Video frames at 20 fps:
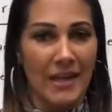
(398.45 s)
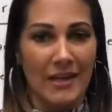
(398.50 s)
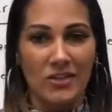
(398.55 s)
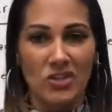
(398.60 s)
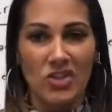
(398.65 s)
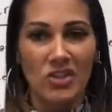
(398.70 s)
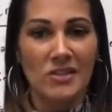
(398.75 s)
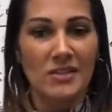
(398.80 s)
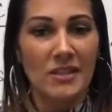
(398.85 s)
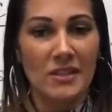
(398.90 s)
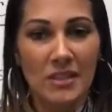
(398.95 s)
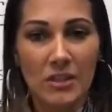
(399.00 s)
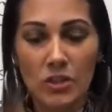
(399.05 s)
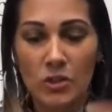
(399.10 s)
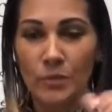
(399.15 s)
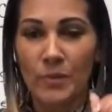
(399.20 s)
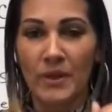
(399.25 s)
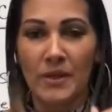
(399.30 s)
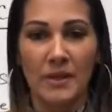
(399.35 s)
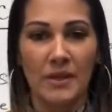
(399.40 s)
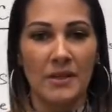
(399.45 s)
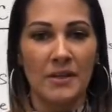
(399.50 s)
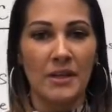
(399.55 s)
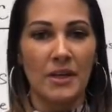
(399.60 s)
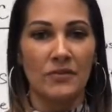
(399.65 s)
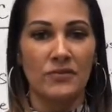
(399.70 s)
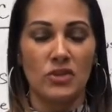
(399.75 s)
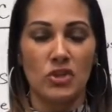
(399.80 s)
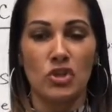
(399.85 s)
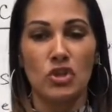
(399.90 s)
Just a little bit, enough
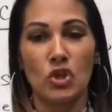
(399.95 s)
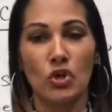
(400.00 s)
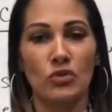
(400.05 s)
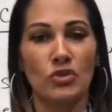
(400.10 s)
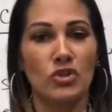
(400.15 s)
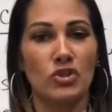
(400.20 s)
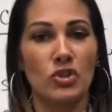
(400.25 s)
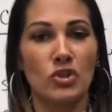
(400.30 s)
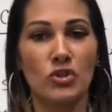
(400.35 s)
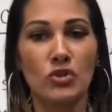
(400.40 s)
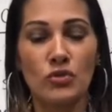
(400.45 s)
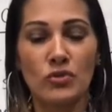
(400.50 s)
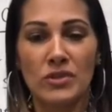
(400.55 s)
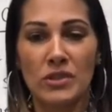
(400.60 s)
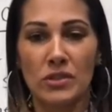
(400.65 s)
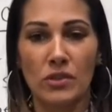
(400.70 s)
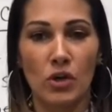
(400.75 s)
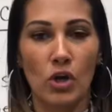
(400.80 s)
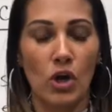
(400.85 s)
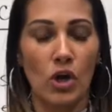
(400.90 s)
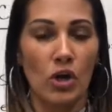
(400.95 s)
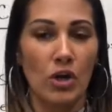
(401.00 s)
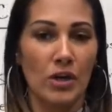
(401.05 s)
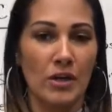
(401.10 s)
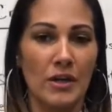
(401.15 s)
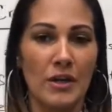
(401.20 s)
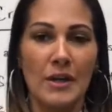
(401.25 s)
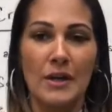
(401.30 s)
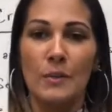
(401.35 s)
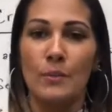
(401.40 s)
to show that you're using the card,
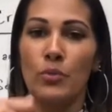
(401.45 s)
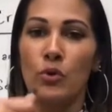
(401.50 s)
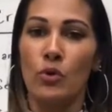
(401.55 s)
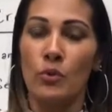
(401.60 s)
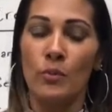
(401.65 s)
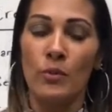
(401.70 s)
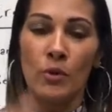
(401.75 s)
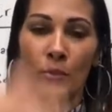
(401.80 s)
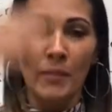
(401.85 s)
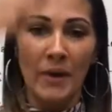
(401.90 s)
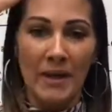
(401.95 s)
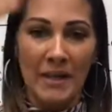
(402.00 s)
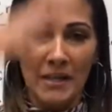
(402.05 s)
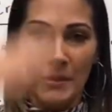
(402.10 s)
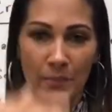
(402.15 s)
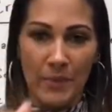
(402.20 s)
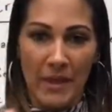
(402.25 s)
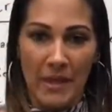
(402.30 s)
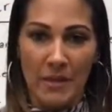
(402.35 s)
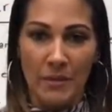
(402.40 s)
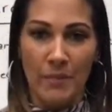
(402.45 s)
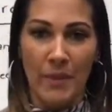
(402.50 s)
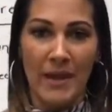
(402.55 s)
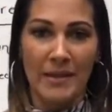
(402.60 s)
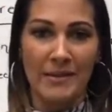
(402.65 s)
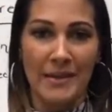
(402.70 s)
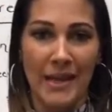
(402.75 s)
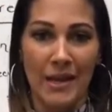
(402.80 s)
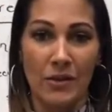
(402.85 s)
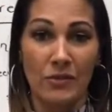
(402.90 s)
put more money, pay it back
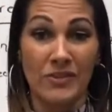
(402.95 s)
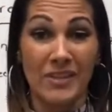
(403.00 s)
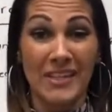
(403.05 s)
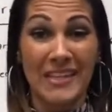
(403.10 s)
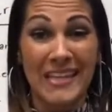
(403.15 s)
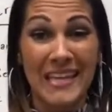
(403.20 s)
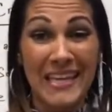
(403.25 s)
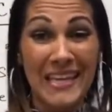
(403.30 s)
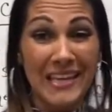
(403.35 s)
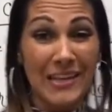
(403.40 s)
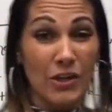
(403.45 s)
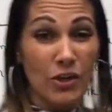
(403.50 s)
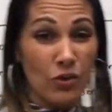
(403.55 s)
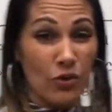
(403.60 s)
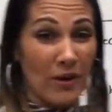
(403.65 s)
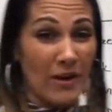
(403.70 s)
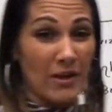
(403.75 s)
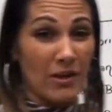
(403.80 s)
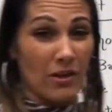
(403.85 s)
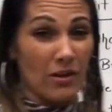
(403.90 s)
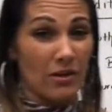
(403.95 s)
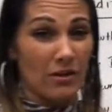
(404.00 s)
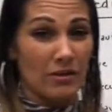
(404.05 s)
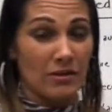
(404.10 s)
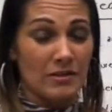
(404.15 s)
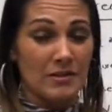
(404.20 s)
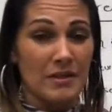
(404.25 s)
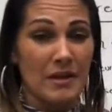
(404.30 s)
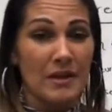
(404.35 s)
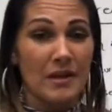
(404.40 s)
down. The key to credit
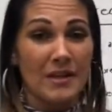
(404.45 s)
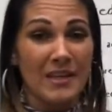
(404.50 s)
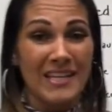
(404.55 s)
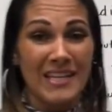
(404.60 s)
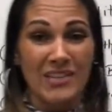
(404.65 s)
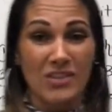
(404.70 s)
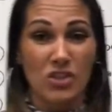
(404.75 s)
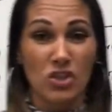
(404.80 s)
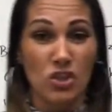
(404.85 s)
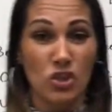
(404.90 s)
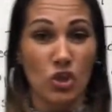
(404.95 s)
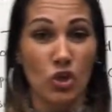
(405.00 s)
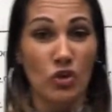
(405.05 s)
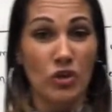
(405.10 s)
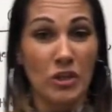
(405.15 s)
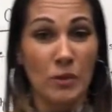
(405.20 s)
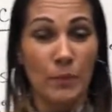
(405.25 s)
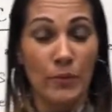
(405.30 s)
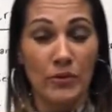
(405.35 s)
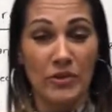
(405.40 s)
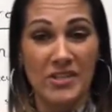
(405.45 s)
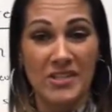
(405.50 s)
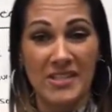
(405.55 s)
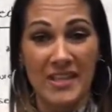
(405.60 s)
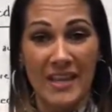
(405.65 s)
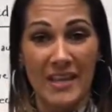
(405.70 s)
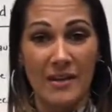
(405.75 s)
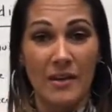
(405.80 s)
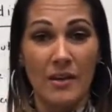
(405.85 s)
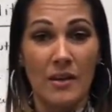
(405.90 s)
cards is
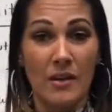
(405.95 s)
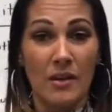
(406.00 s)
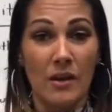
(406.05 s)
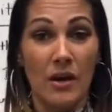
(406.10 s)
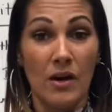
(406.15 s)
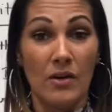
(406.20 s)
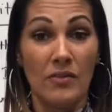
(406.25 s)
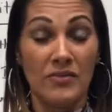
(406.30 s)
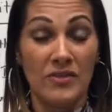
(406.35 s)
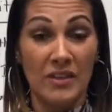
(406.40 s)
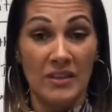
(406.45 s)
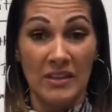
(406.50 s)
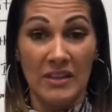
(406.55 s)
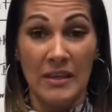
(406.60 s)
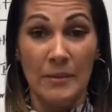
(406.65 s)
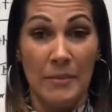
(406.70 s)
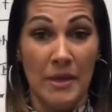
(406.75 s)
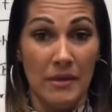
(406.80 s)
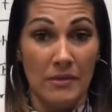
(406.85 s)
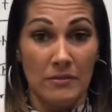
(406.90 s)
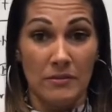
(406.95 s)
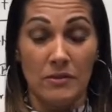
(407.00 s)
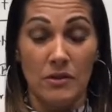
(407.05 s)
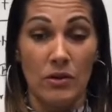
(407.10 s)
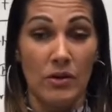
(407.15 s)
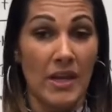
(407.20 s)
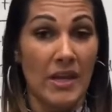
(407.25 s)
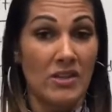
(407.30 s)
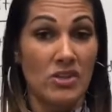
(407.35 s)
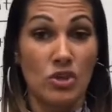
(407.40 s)
30% of the limit,
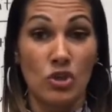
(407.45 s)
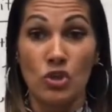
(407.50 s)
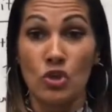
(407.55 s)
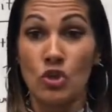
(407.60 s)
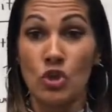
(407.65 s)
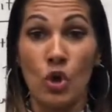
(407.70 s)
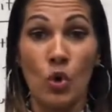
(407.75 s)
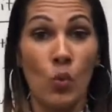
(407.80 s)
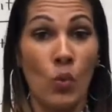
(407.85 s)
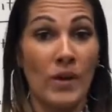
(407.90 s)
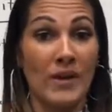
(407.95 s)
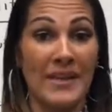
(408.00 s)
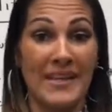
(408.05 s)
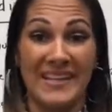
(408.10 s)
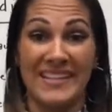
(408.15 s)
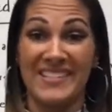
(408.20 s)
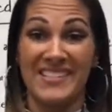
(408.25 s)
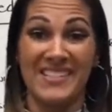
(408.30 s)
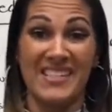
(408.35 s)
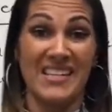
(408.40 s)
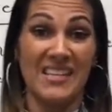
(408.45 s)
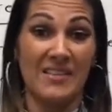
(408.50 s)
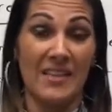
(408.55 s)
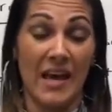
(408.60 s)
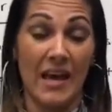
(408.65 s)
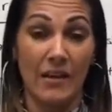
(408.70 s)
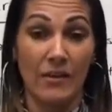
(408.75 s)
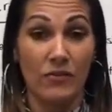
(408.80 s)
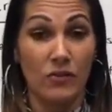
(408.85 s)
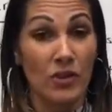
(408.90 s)
okay? So you don't want to exceed
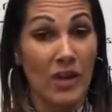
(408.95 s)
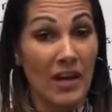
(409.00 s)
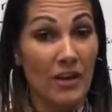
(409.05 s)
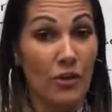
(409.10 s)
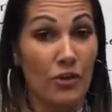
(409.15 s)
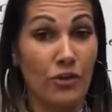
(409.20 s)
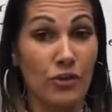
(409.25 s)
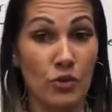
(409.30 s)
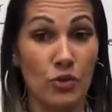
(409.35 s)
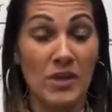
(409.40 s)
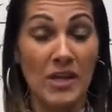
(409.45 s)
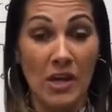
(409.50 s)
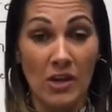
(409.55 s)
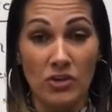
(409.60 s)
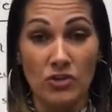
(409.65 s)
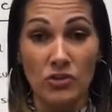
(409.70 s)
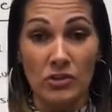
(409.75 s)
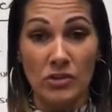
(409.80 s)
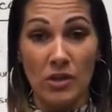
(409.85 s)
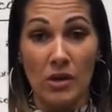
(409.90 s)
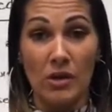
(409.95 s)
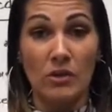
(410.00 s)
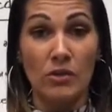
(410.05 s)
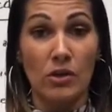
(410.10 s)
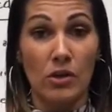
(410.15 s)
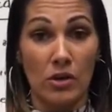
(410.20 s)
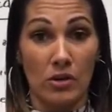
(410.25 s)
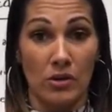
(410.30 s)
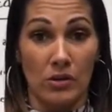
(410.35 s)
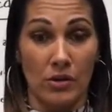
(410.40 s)
that. If you got a $300
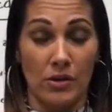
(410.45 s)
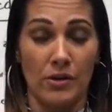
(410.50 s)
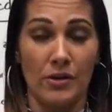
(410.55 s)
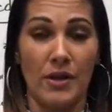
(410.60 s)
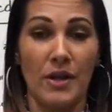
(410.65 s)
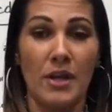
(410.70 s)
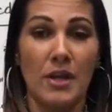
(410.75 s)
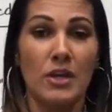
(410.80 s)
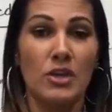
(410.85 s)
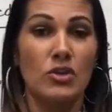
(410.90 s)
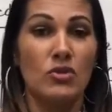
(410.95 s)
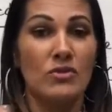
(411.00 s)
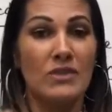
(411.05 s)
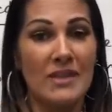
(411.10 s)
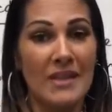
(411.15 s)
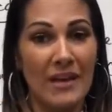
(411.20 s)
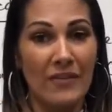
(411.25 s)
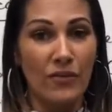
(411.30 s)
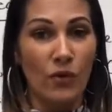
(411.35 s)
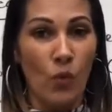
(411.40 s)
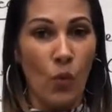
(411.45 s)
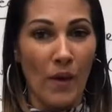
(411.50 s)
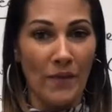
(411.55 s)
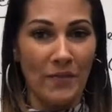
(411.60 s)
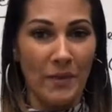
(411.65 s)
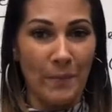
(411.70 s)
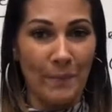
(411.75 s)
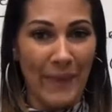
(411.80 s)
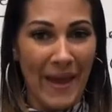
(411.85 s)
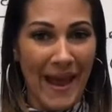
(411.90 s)
card, you never want the
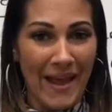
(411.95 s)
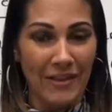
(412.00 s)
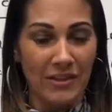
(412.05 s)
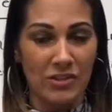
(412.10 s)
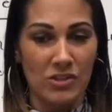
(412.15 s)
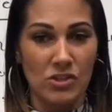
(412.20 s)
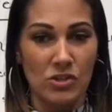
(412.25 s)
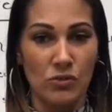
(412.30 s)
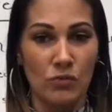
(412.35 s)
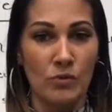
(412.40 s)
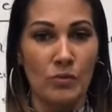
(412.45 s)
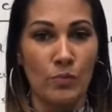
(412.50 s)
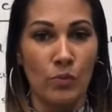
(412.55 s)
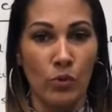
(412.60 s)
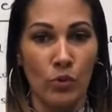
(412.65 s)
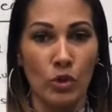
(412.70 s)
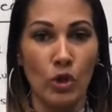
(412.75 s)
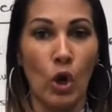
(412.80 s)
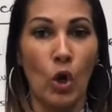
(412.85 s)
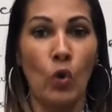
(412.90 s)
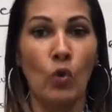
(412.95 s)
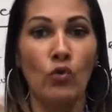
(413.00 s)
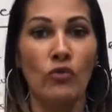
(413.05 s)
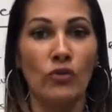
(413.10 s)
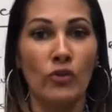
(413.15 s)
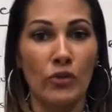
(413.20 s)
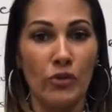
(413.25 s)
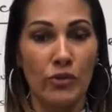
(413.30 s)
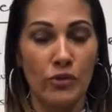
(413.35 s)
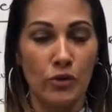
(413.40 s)
balance to report
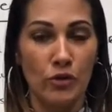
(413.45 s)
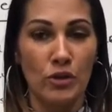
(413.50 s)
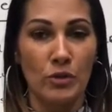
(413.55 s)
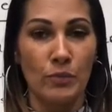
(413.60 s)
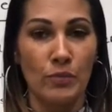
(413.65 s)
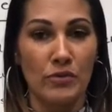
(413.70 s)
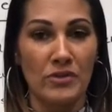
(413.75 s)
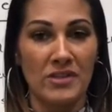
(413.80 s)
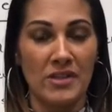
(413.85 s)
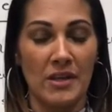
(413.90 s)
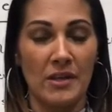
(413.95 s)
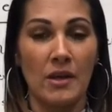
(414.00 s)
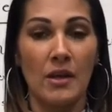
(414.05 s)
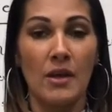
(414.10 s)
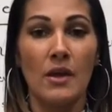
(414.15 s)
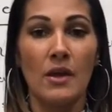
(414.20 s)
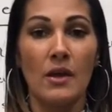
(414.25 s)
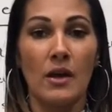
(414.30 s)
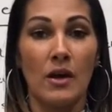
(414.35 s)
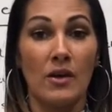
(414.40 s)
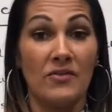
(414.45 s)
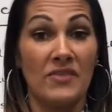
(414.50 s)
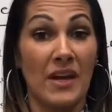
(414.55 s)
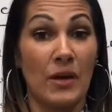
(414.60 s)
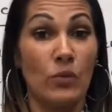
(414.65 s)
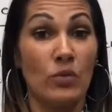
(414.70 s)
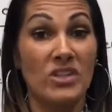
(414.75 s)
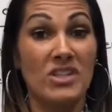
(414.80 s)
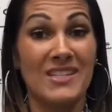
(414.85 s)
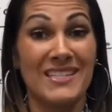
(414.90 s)
over 30% of that,
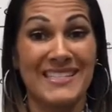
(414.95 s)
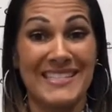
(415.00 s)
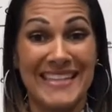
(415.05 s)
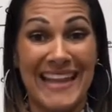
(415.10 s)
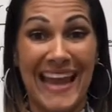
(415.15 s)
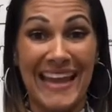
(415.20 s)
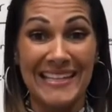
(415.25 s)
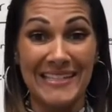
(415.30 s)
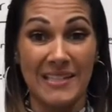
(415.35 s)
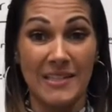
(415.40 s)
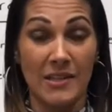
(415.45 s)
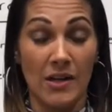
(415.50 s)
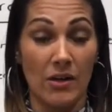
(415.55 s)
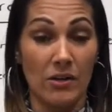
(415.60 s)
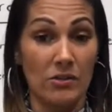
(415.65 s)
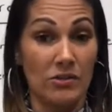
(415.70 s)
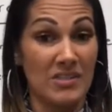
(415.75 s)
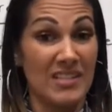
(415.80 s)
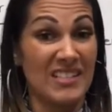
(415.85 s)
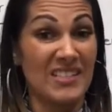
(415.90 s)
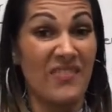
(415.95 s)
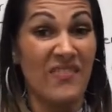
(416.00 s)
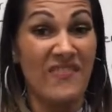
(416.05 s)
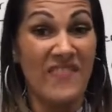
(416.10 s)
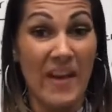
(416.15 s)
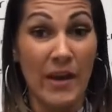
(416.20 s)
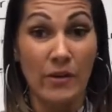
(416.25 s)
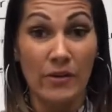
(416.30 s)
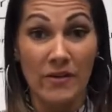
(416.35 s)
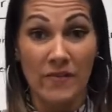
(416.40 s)
which is $90. That's
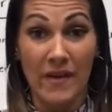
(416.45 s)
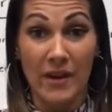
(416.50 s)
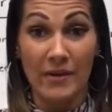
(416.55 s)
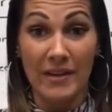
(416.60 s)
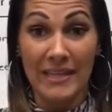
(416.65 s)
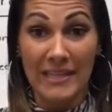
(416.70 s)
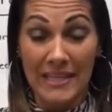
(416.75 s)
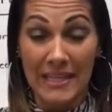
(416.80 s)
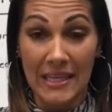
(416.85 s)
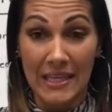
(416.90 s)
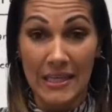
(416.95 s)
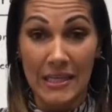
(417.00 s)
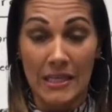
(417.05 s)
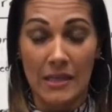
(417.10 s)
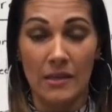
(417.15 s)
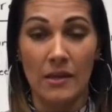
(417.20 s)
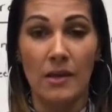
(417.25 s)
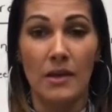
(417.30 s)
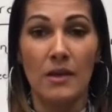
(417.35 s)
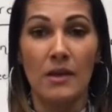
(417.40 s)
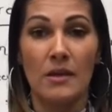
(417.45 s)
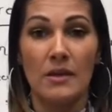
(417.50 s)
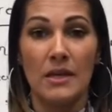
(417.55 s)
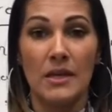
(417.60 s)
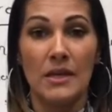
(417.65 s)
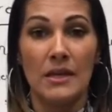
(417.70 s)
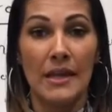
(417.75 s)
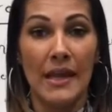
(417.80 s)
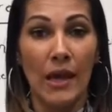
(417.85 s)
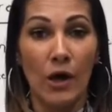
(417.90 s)
very, very key in
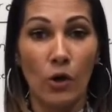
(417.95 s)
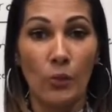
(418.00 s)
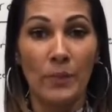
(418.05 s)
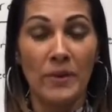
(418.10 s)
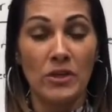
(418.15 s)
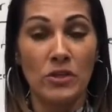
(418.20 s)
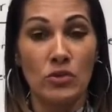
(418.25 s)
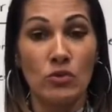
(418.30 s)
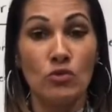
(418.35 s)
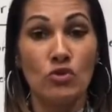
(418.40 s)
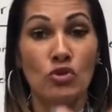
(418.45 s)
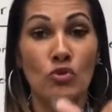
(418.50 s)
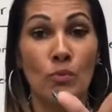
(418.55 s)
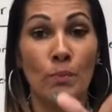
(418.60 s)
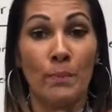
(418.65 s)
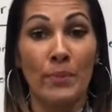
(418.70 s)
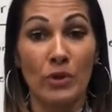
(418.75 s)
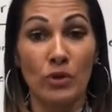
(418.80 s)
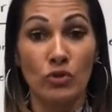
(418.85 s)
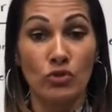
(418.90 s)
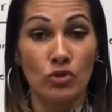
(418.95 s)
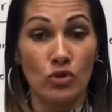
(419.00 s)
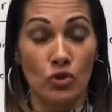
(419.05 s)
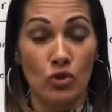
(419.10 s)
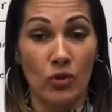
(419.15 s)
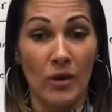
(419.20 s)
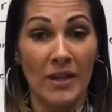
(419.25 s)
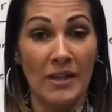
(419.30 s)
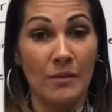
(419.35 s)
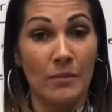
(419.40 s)
helping you to build your
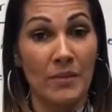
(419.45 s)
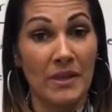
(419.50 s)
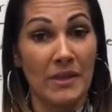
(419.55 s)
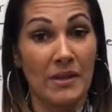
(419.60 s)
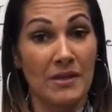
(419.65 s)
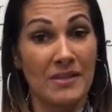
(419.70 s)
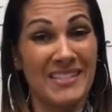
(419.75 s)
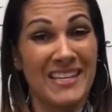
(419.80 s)
credit, because